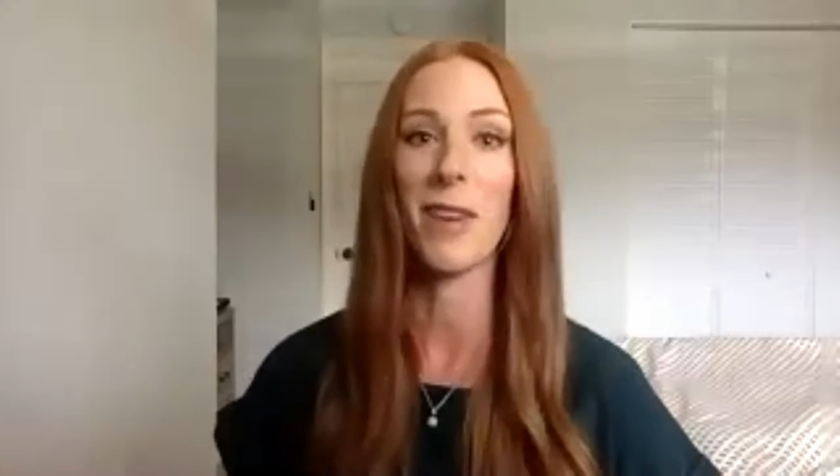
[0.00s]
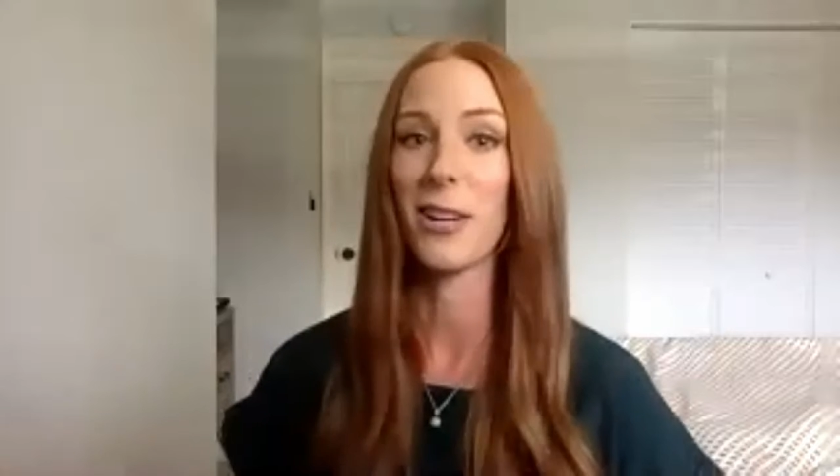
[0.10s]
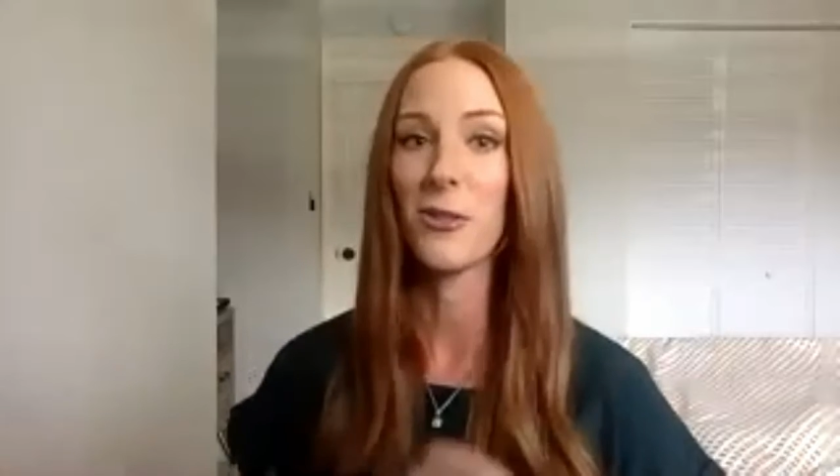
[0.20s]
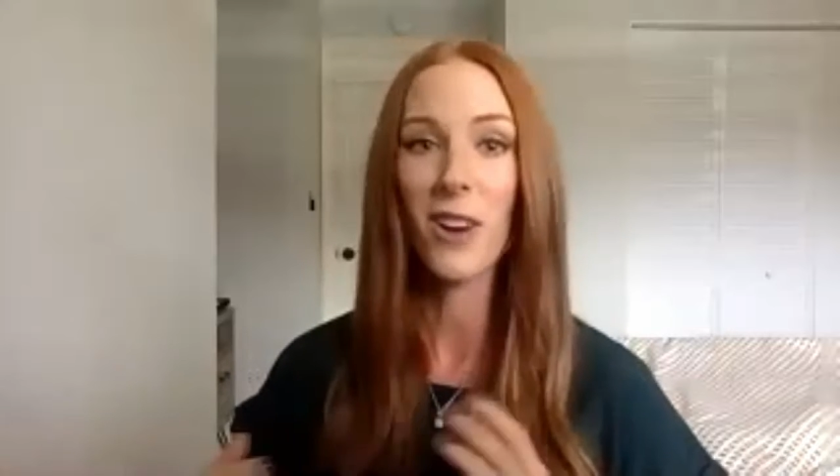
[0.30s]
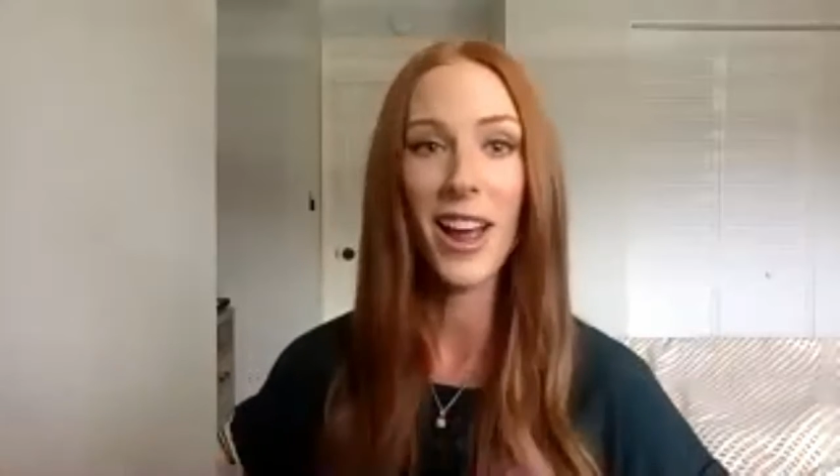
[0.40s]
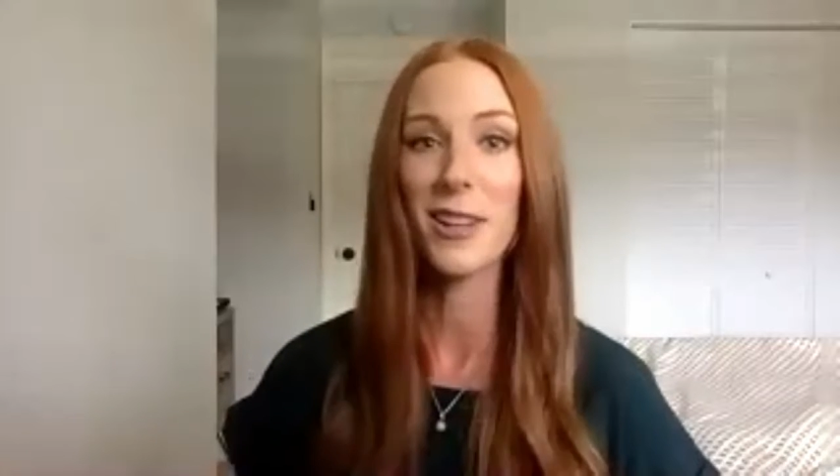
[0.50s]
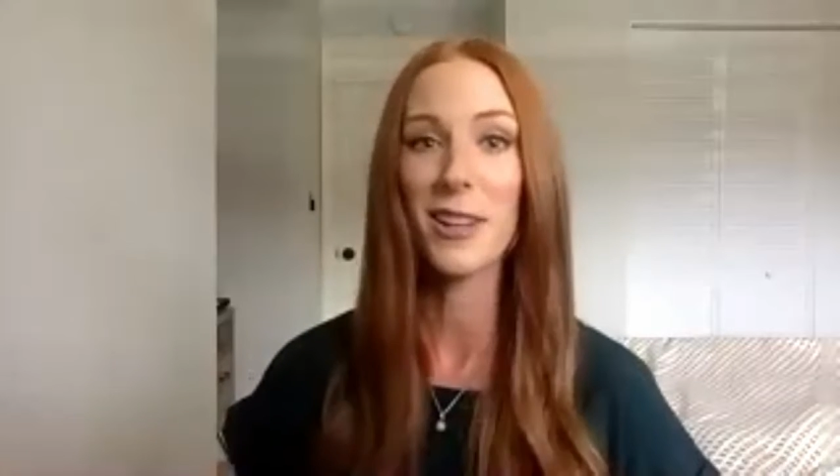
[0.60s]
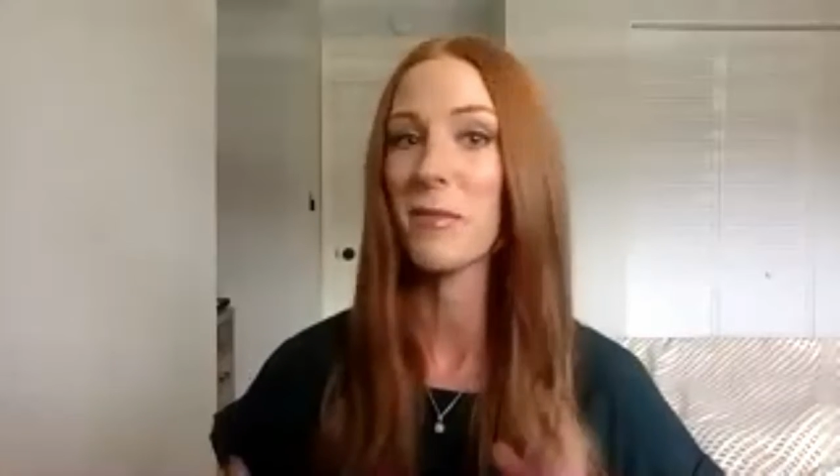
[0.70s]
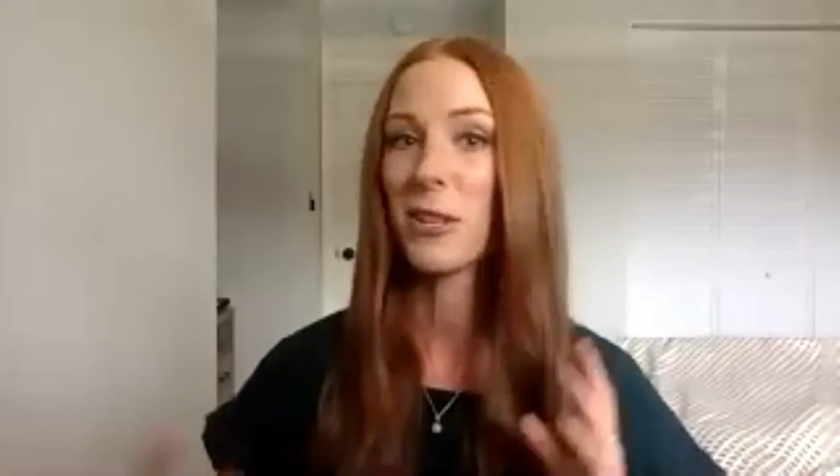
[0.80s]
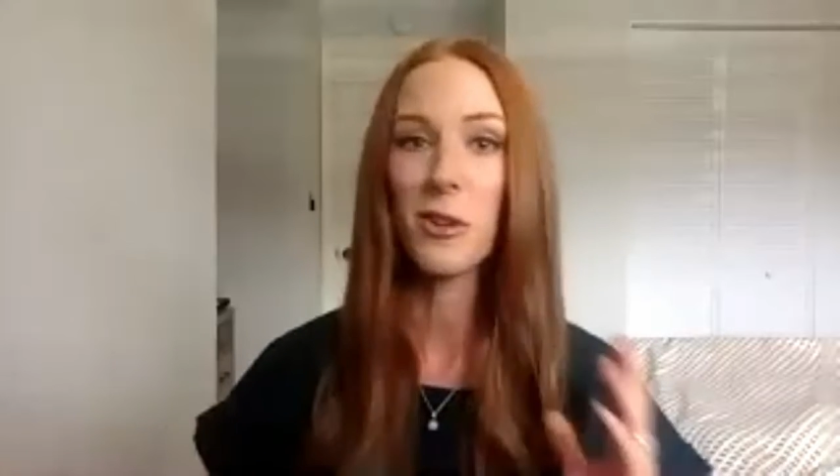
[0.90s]
my trials,
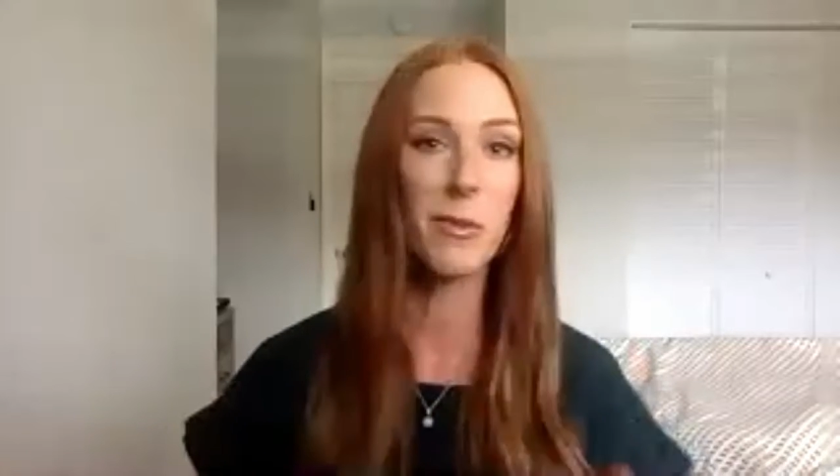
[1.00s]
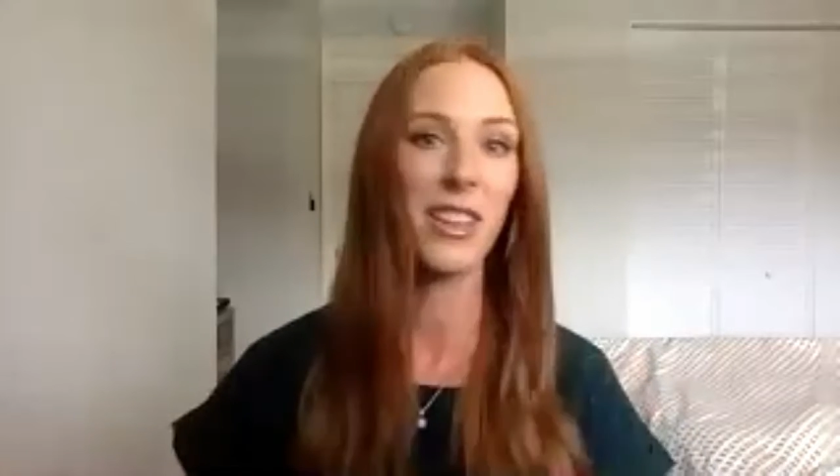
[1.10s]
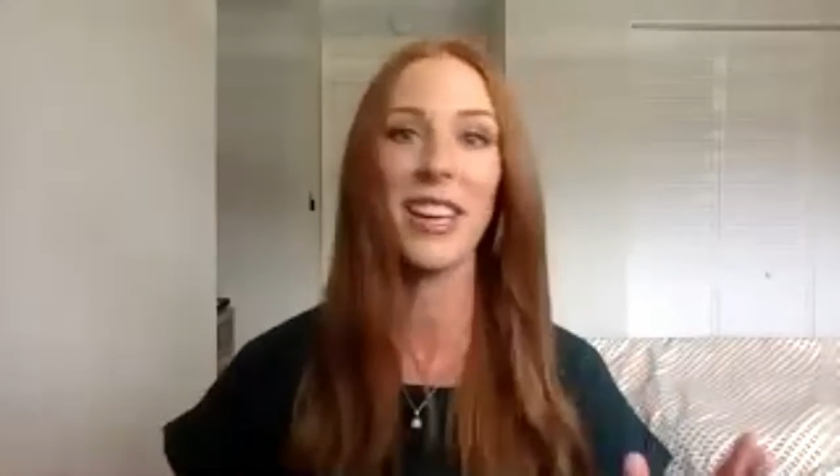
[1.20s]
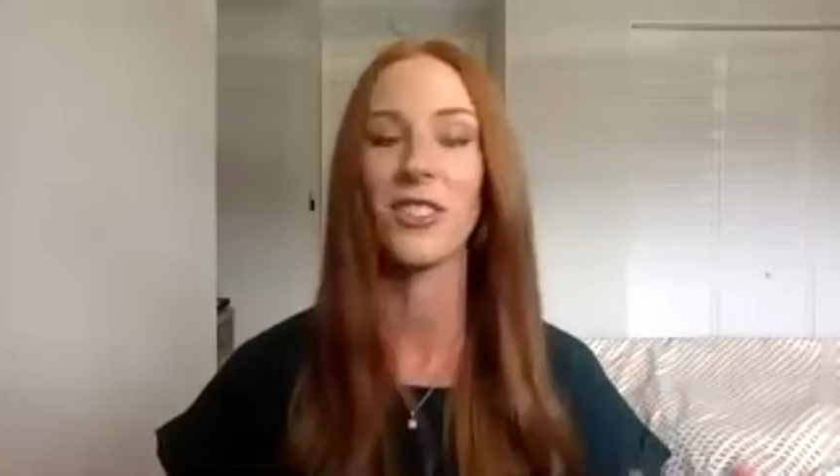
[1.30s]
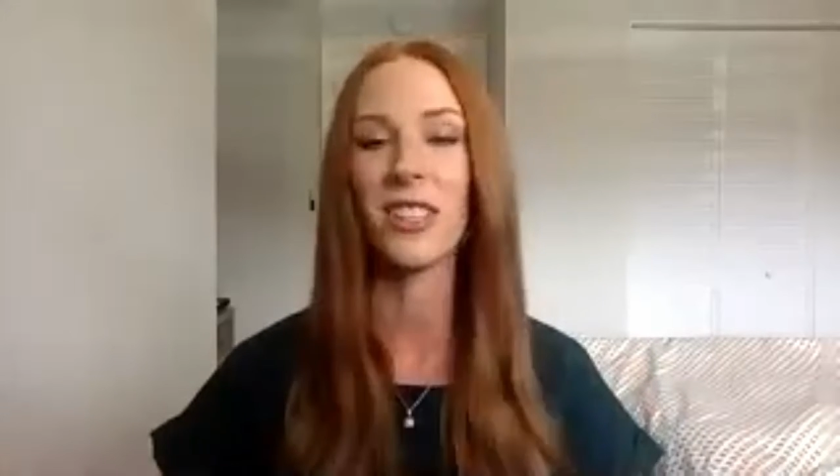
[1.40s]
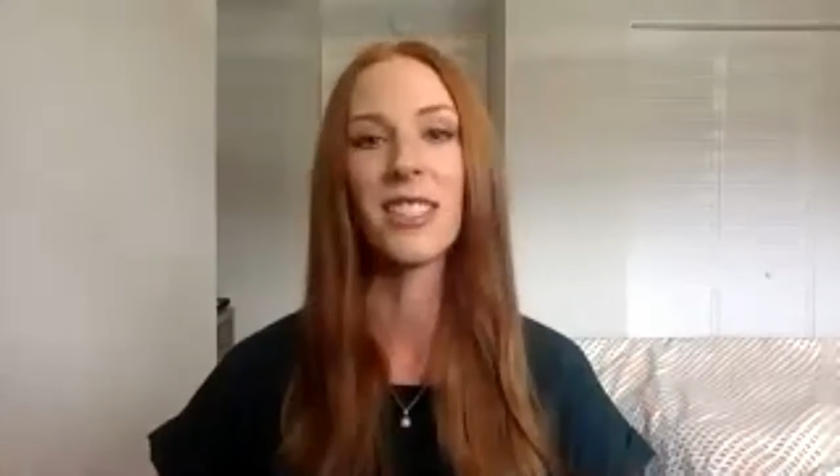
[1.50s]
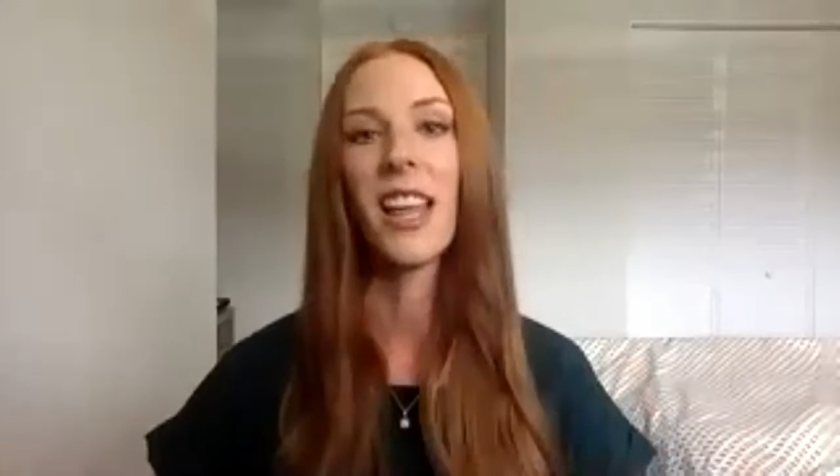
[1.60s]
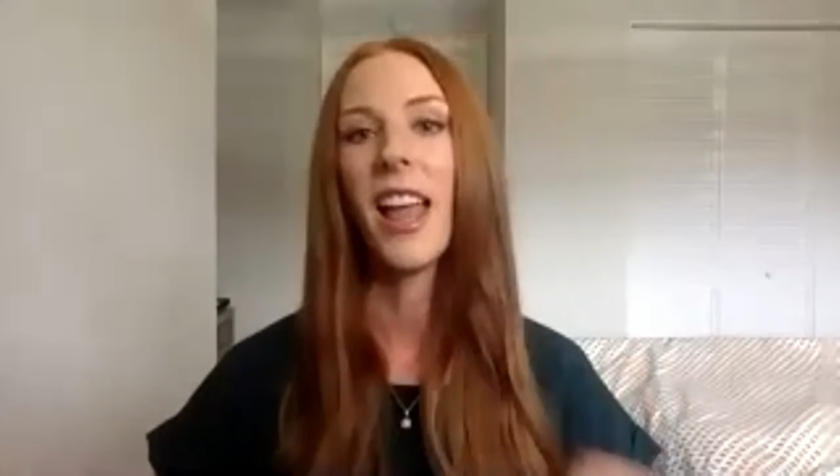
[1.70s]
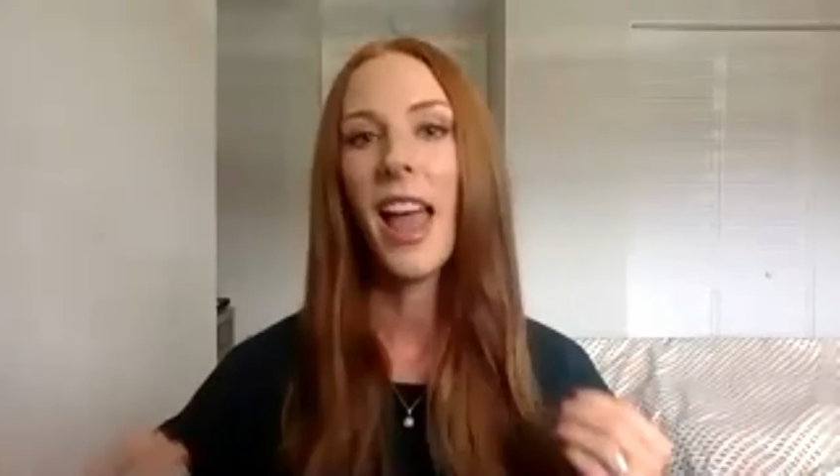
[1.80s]
my tribulations,